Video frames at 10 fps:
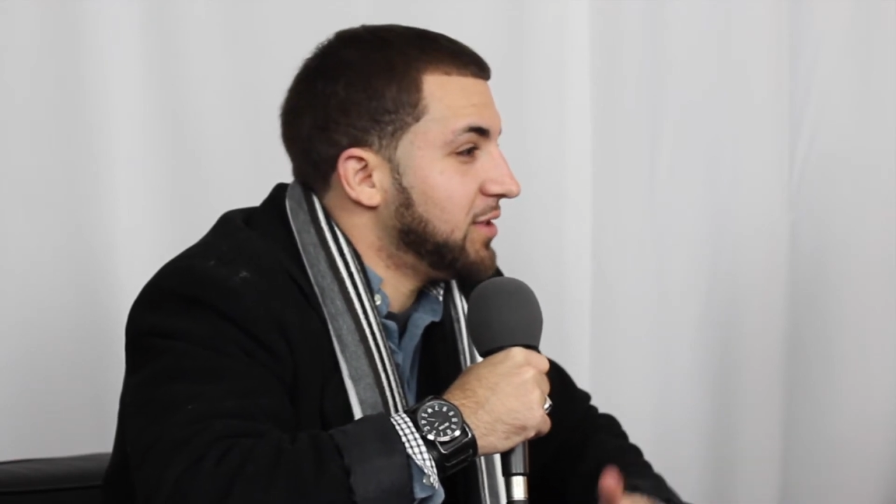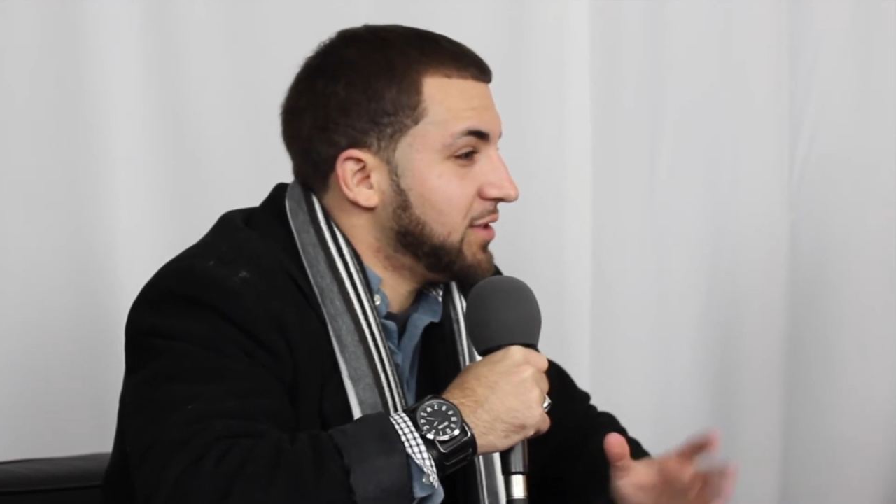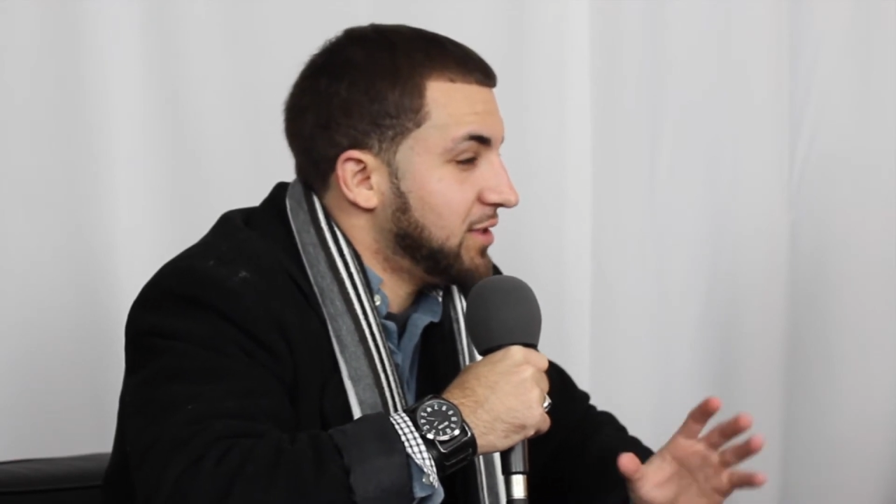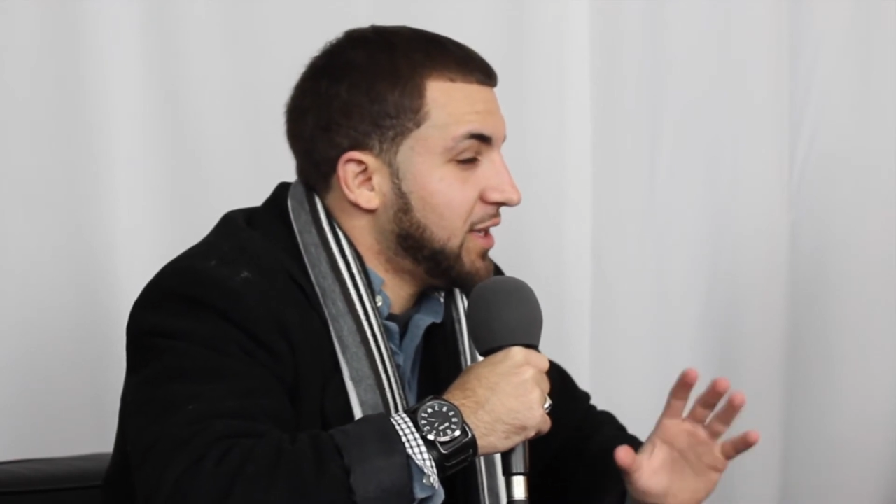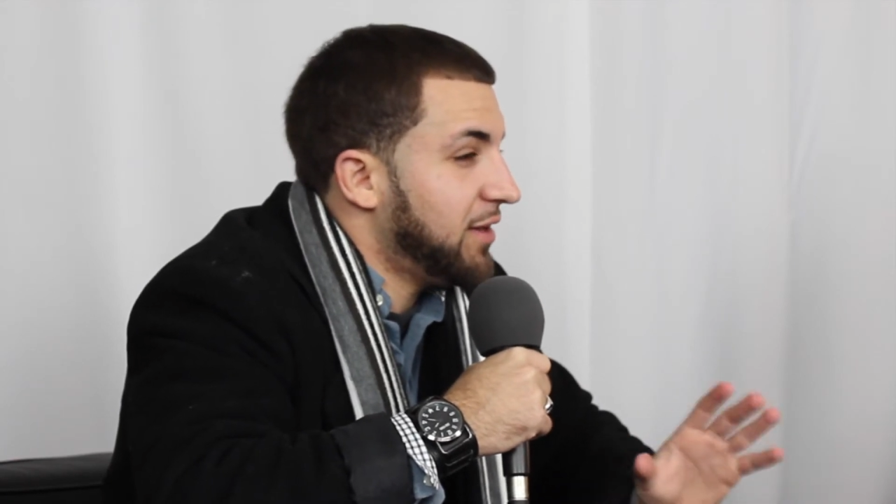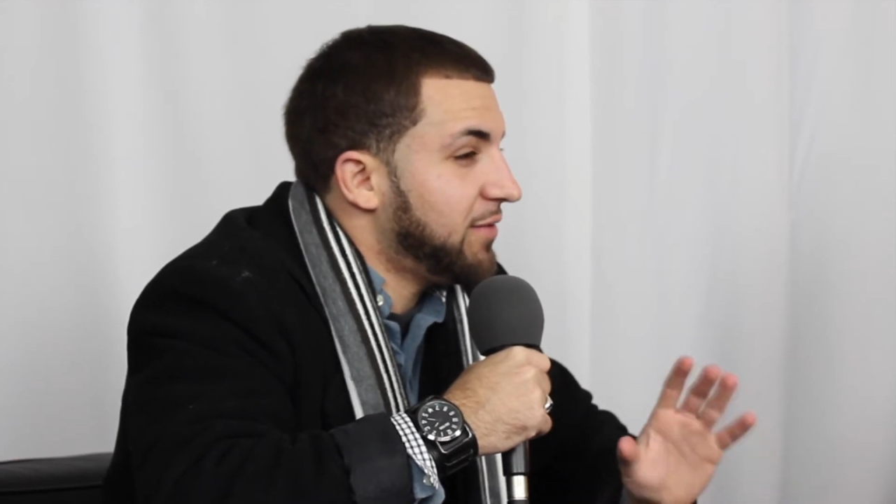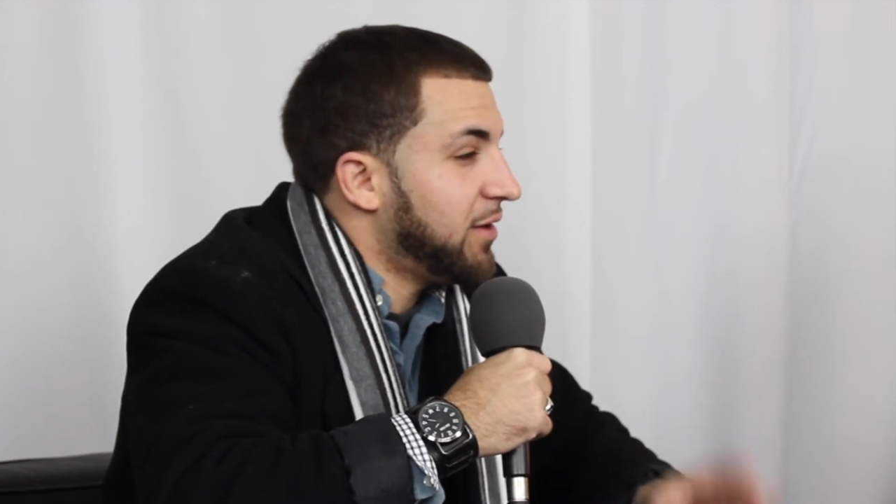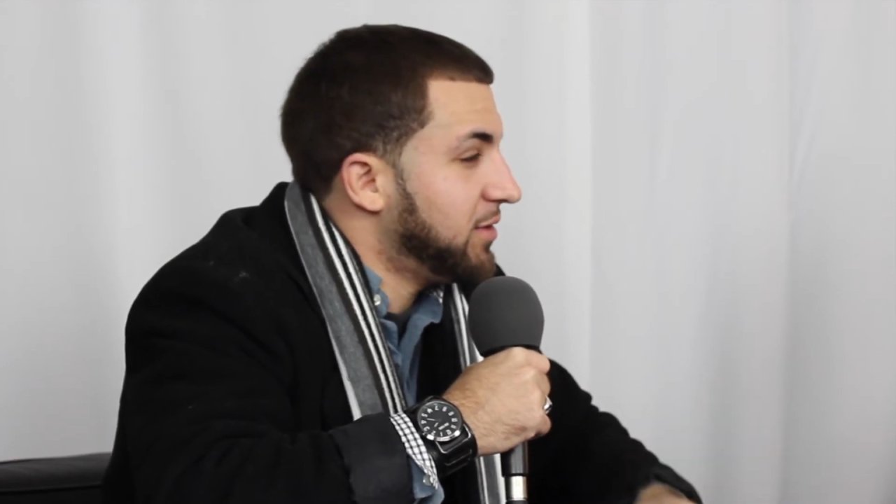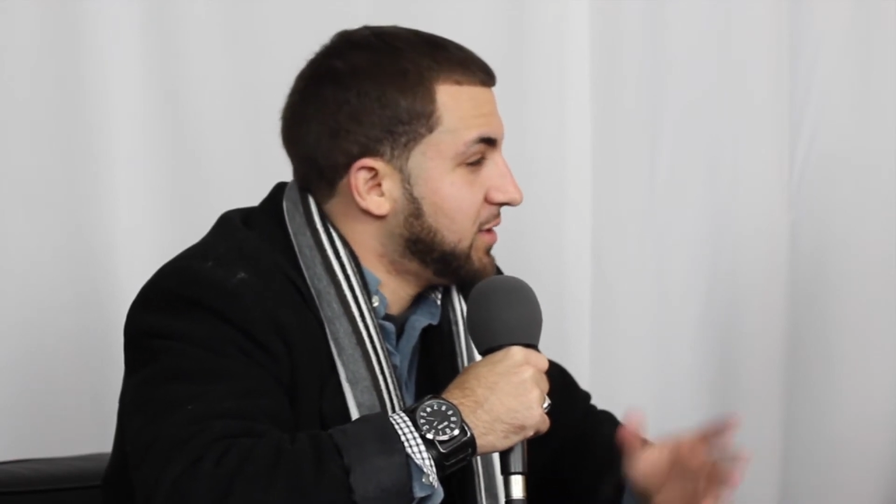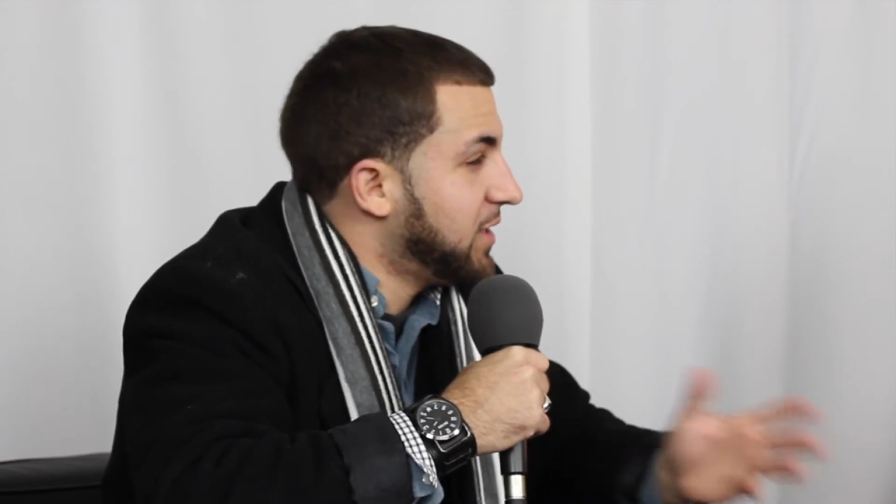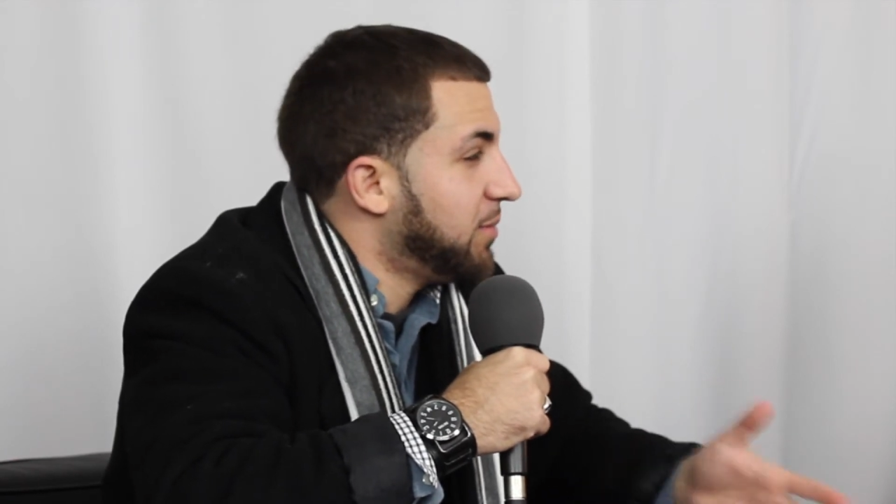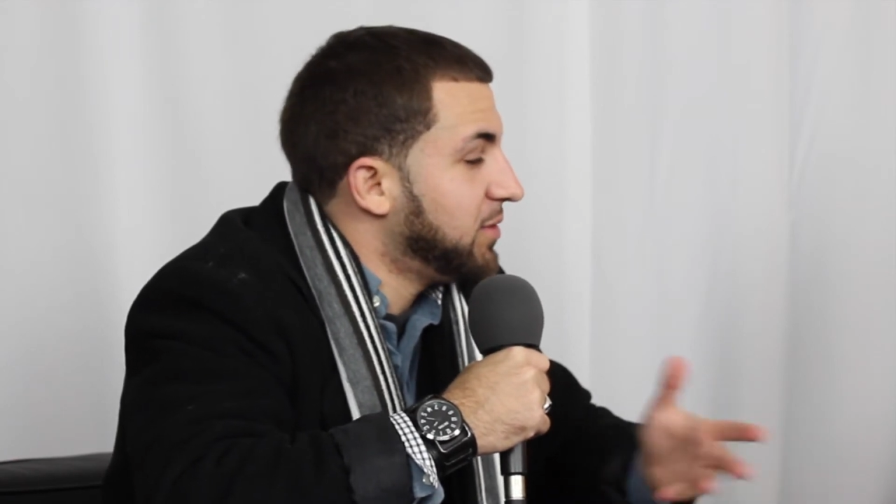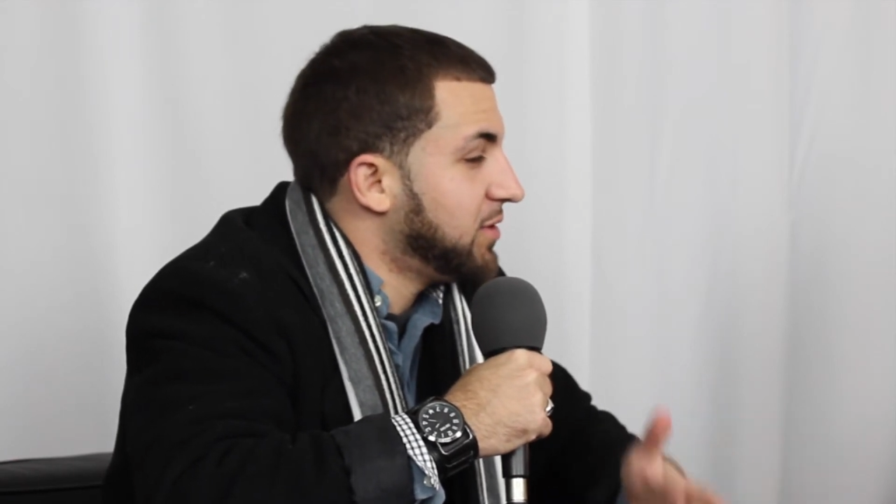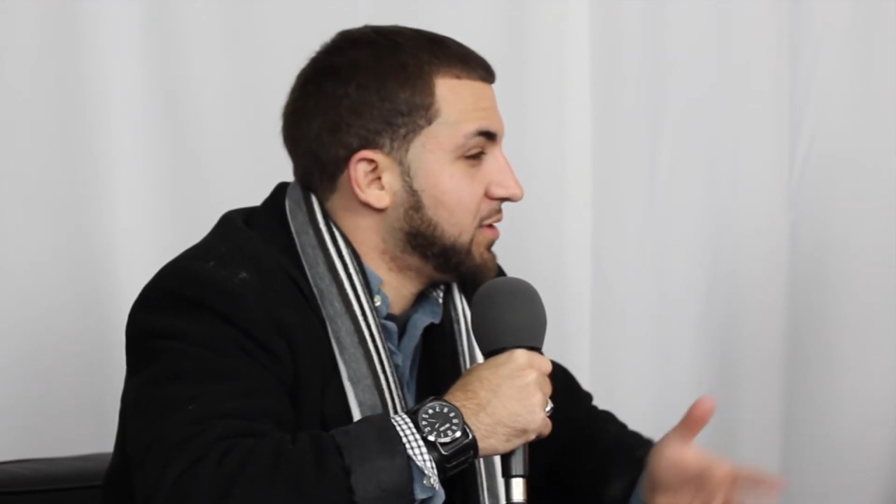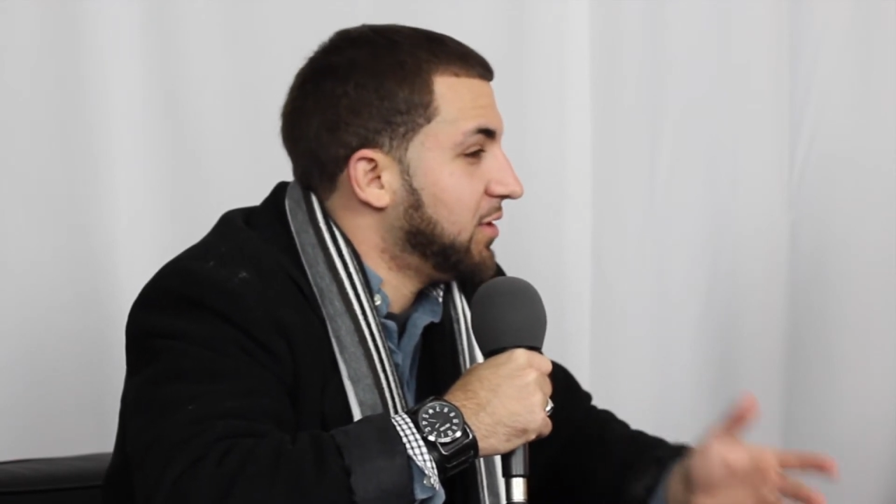
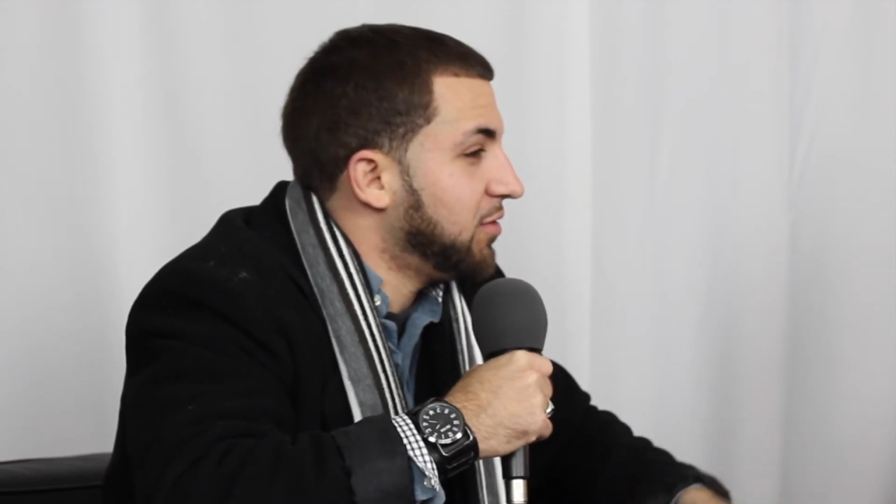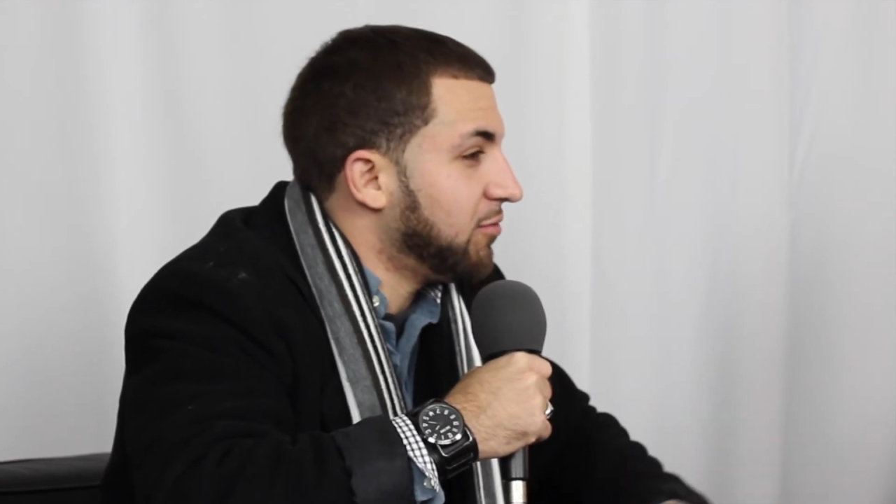certain